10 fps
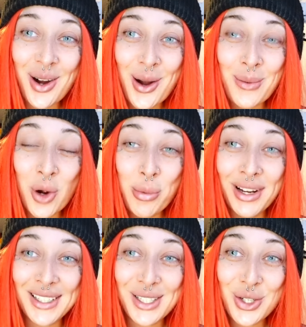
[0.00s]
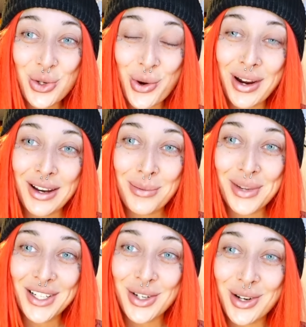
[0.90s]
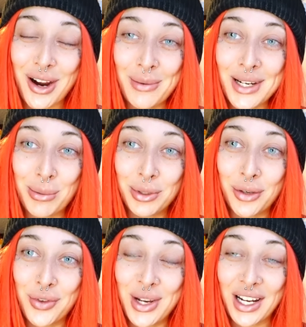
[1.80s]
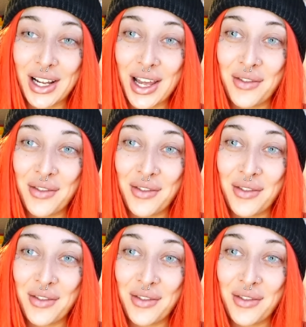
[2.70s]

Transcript: Hope you guys enjoy. Make sure you comment down below if you have